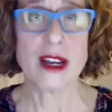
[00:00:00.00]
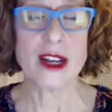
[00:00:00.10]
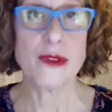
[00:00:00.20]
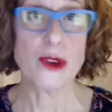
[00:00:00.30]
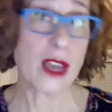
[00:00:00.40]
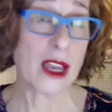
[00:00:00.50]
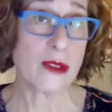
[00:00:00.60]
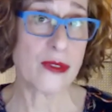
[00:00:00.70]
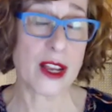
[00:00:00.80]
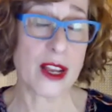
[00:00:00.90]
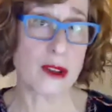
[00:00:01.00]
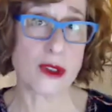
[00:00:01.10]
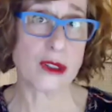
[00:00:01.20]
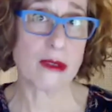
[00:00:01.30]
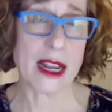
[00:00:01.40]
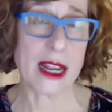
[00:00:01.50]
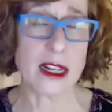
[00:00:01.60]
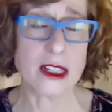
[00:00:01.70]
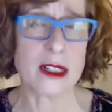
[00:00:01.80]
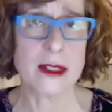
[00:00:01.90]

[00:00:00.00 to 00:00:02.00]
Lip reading: And if you can't find horseradish,